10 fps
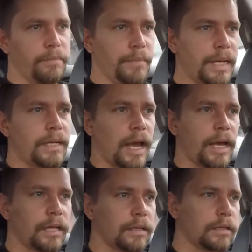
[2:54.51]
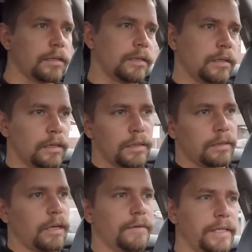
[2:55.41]
midnight
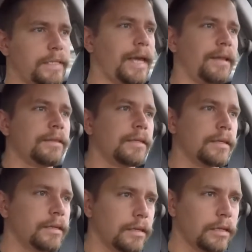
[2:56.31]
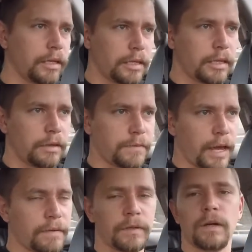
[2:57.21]
of the 10th, if I
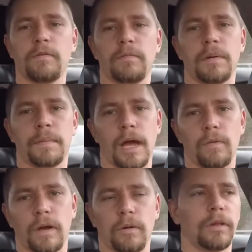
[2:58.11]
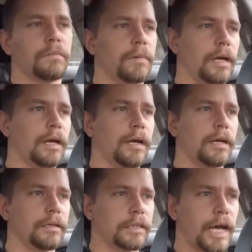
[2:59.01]
haven't heard from him, I will go
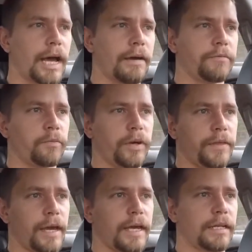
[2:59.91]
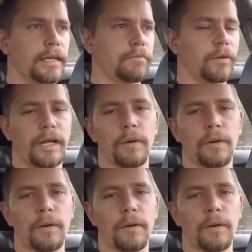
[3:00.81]
live with a, well, I